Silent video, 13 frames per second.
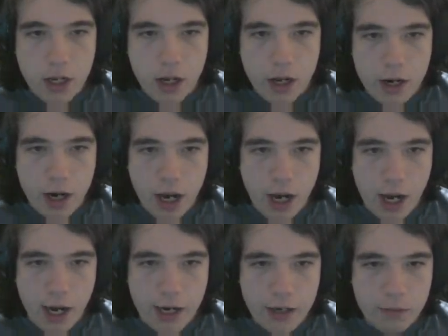an
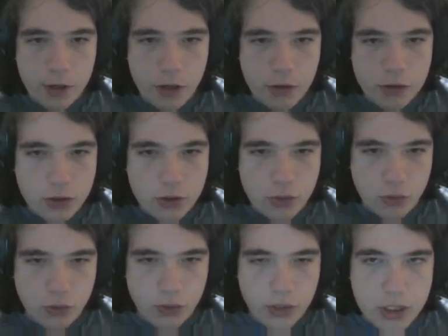item goes
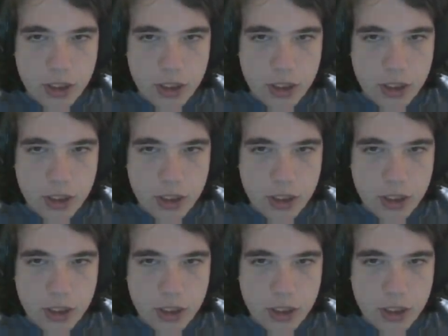through the